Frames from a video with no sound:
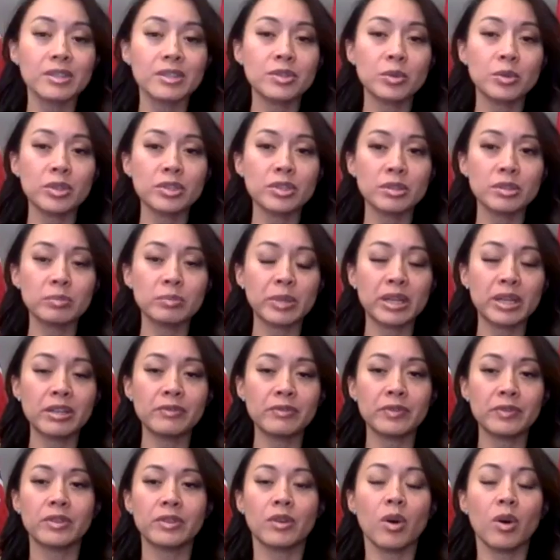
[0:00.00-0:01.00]
is going to
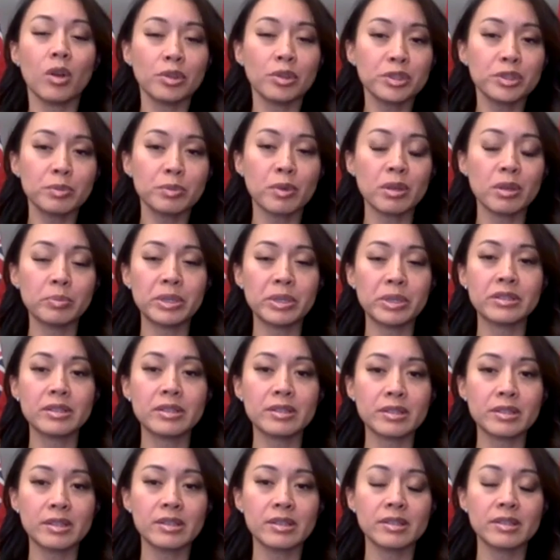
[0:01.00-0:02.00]
benefit all small
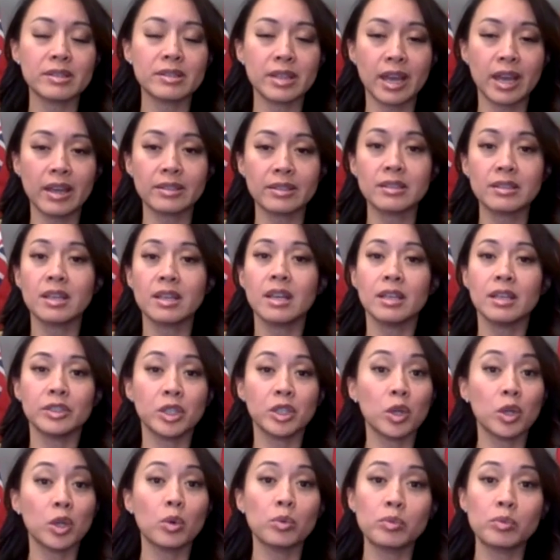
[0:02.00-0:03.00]
businesses that,
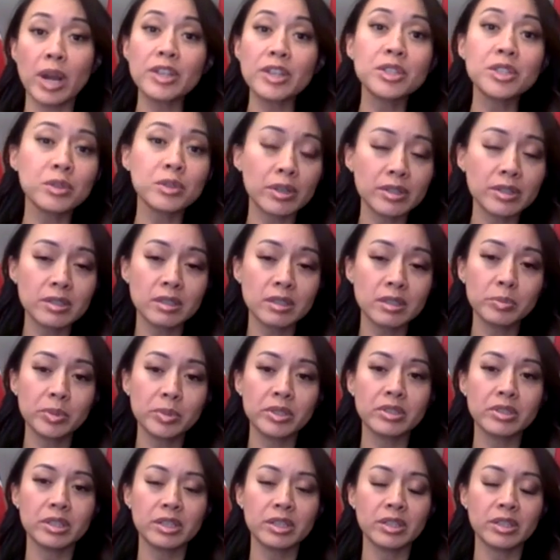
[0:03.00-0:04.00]
restaurants in
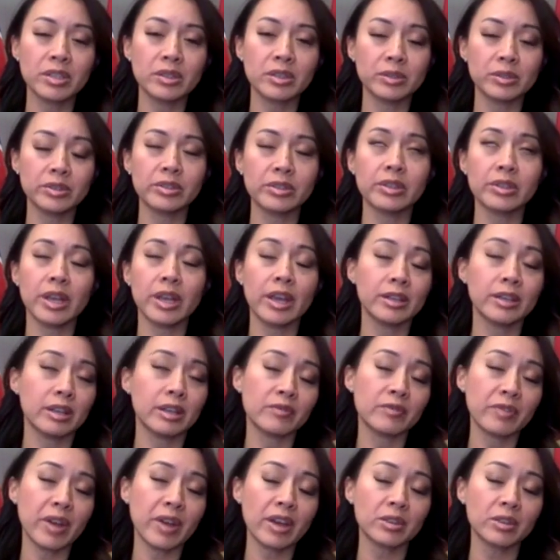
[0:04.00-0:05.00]
particular, and in
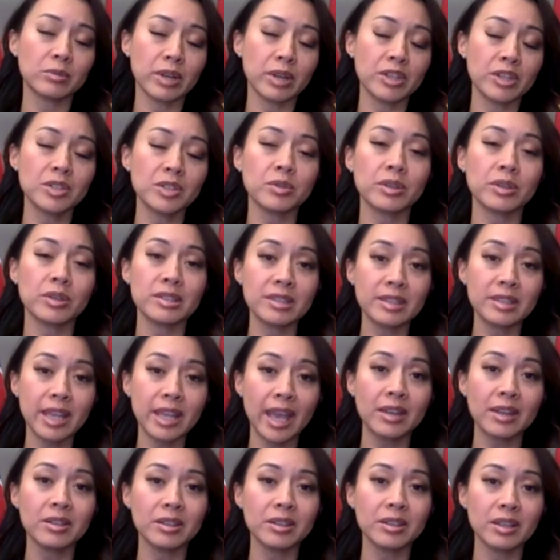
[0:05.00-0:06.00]
fact, Restaurants
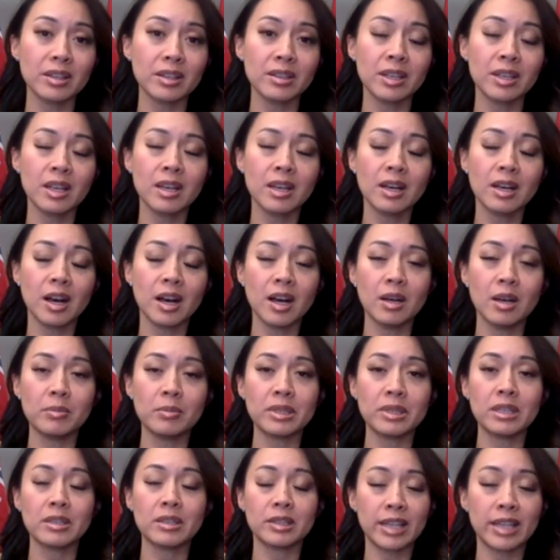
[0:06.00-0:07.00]
Canada
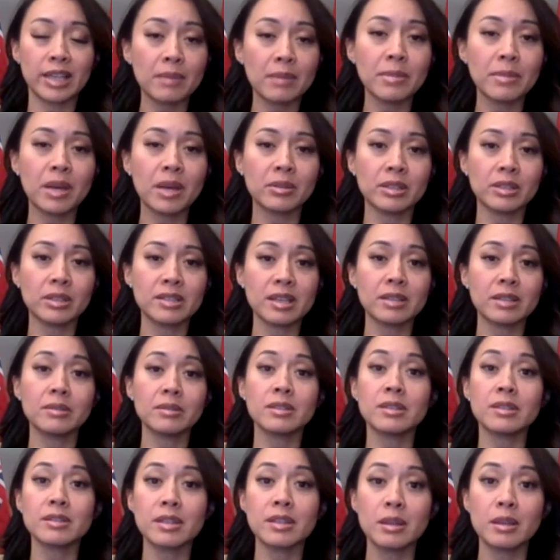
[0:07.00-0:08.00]
came out and said
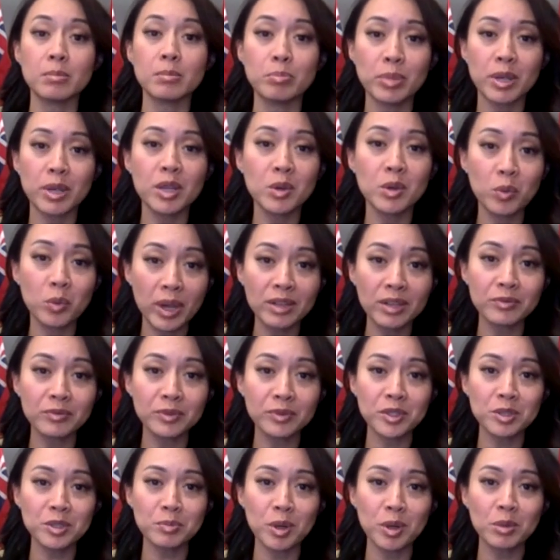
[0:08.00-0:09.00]
this is a big win
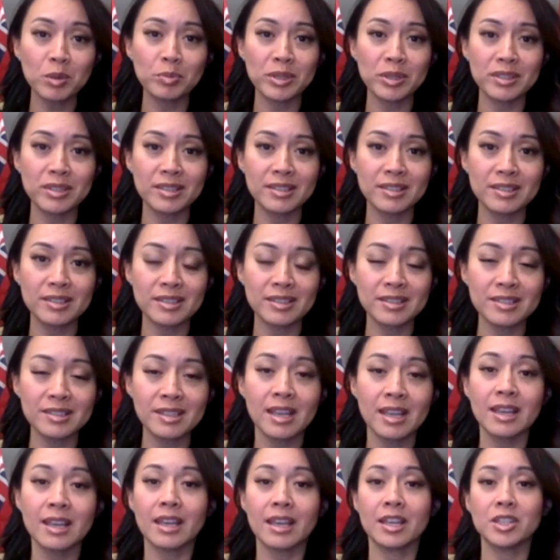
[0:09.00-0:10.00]
for small businesses.
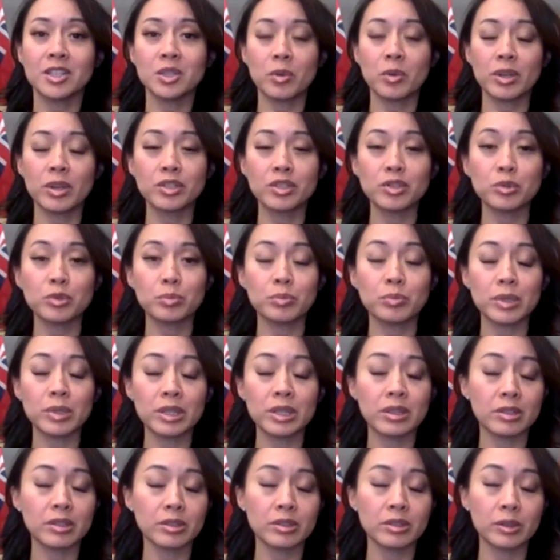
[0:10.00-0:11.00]

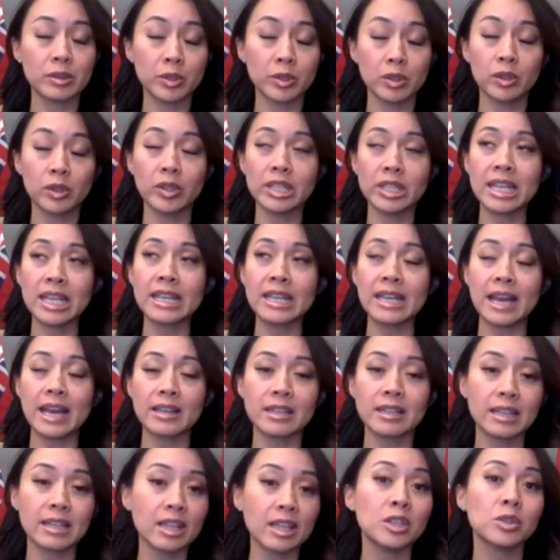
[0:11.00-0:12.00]
They're looking at
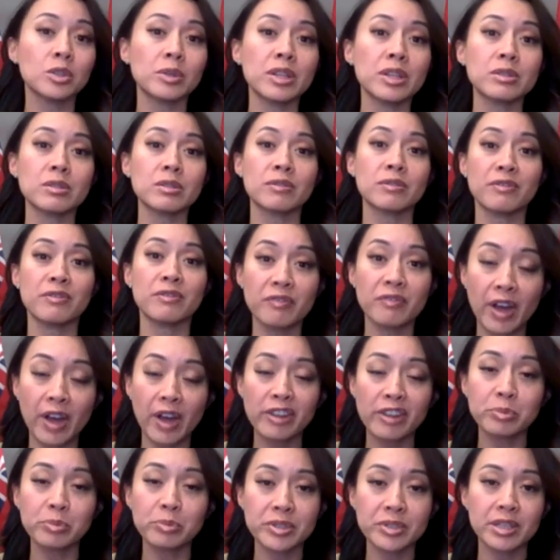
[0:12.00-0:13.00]
an increase of
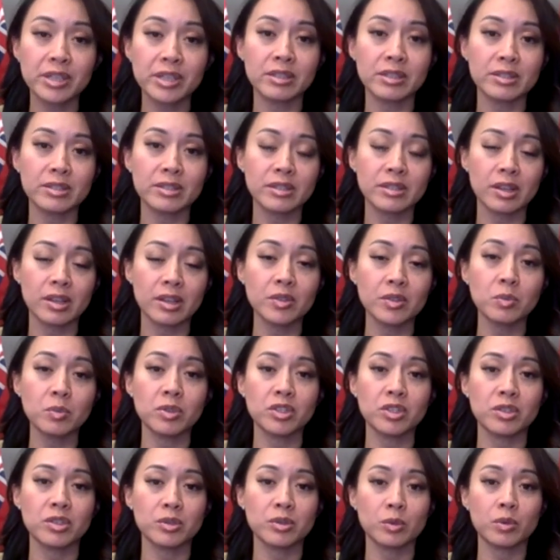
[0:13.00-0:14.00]
5% in sales,
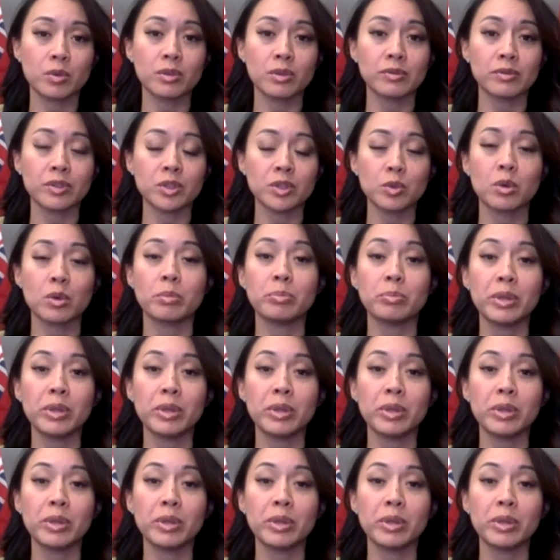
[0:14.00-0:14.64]
which is equivalent to $1